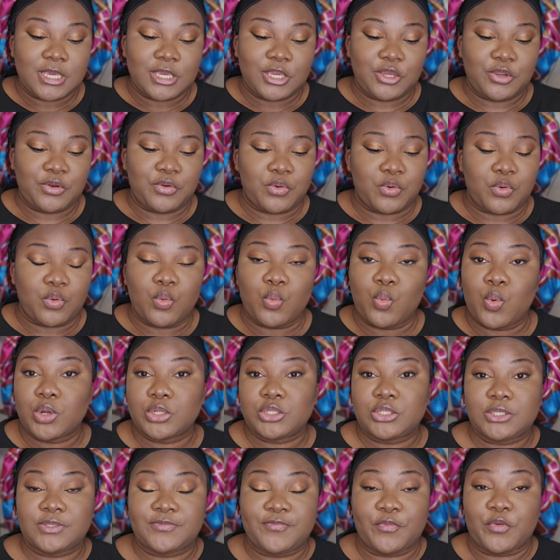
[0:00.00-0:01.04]
you know
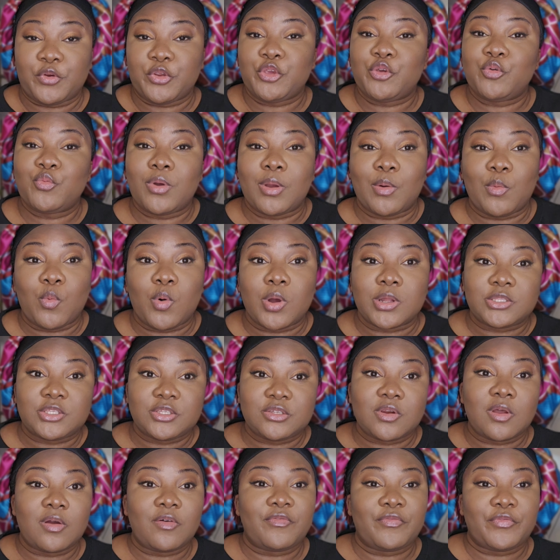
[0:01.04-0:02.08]
what's for you and what's
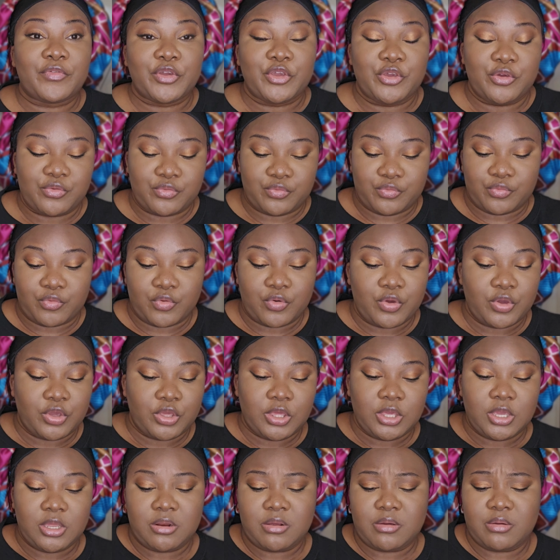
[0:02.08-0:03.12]
not for you
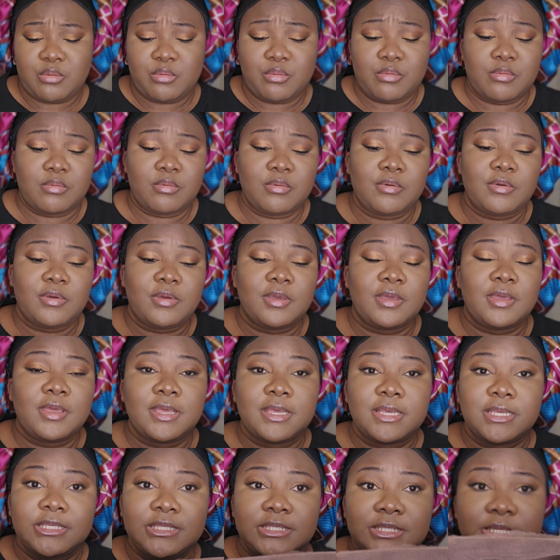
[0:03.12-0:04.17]
you know
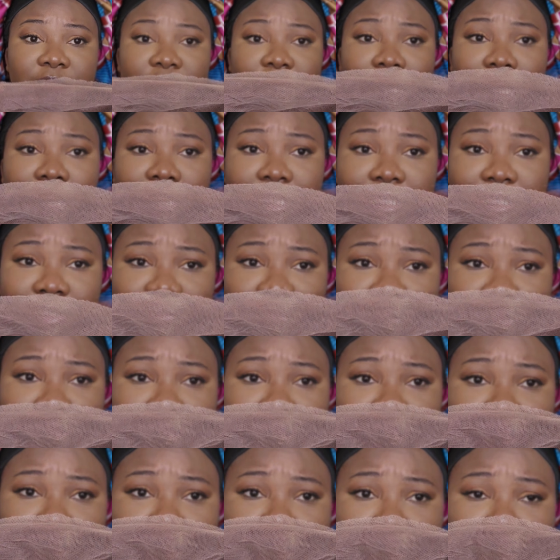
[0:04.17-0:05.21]
so yeah this is what
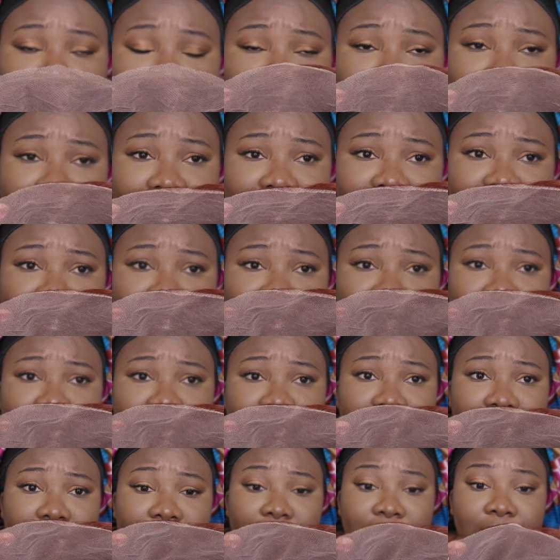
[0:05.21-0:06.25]
the lace looks
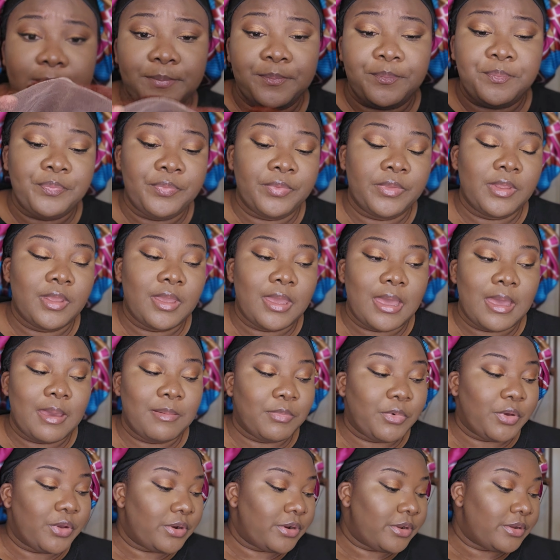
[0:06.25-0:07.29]
like
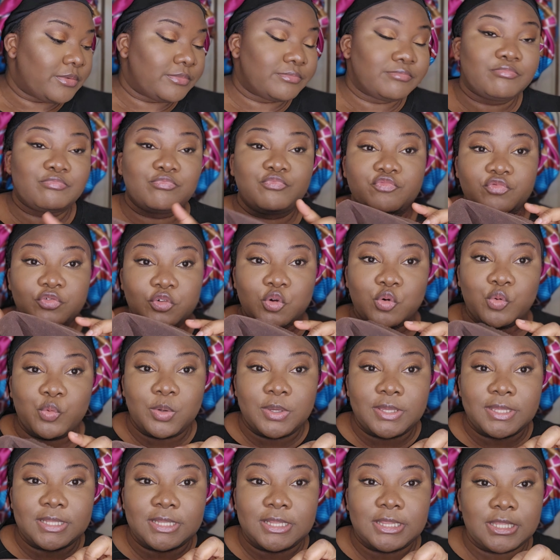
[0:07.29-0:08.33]
I'm gonna real
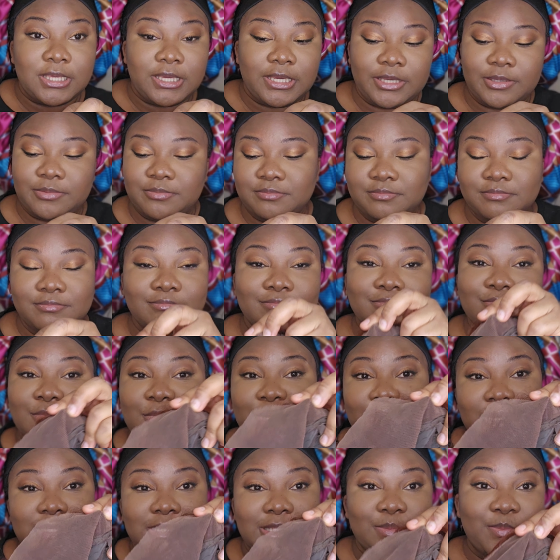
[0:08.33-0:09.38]
quickly
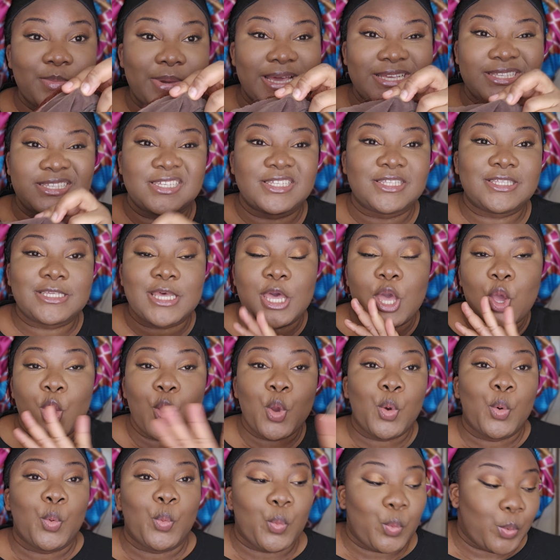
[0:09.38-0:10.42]
customize it
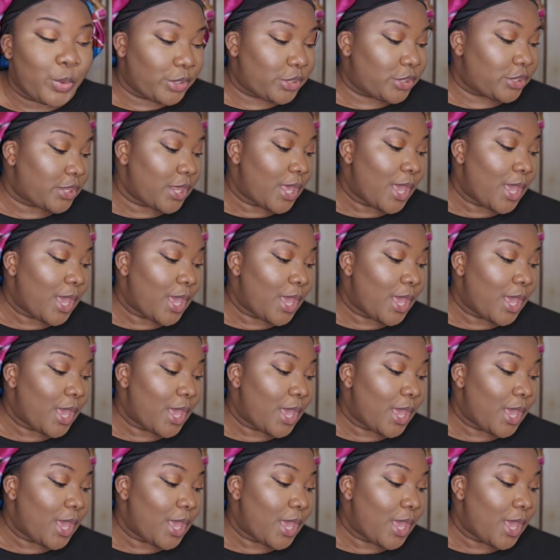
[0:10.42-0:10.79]
with